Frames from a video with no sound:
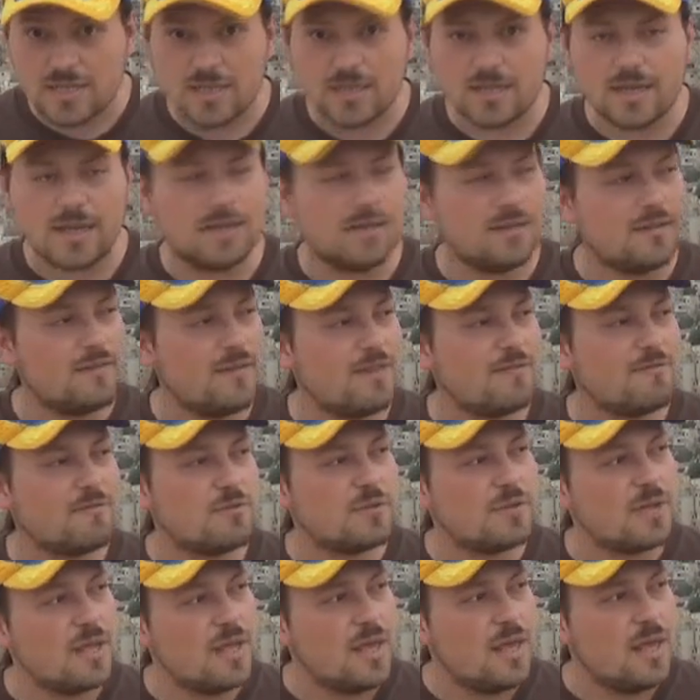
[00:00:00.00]
That kind of
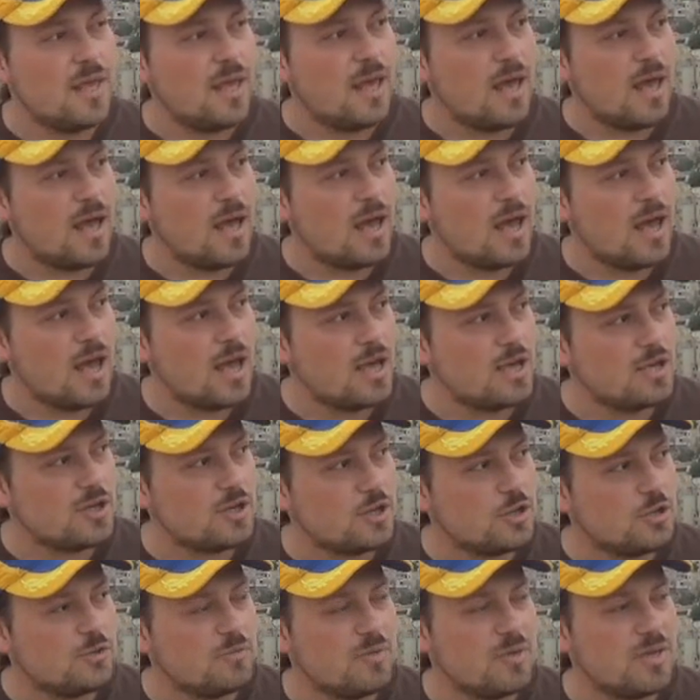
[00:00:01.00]
effort uh,
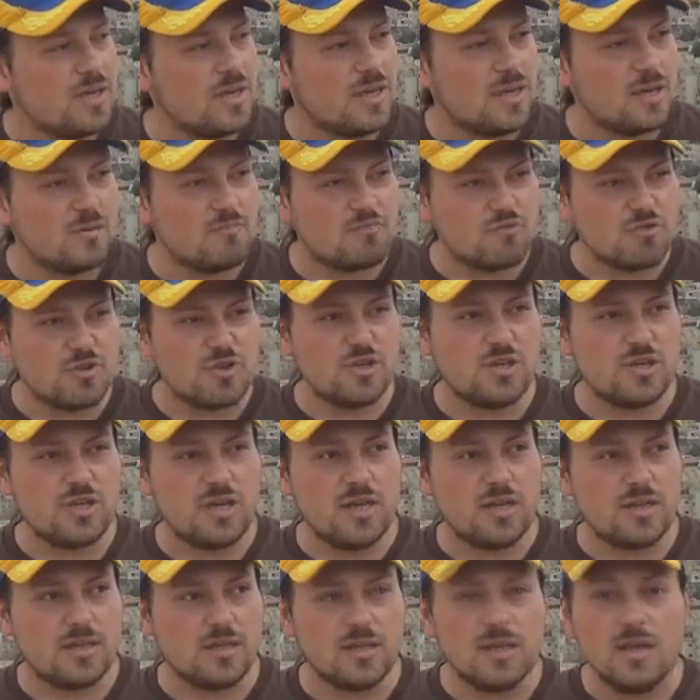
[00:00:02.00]
should be
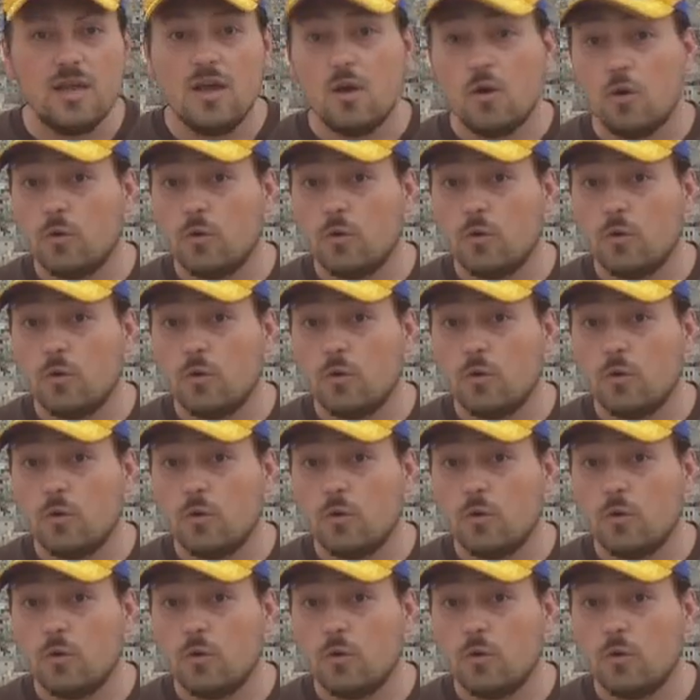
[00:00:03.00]
appreciated.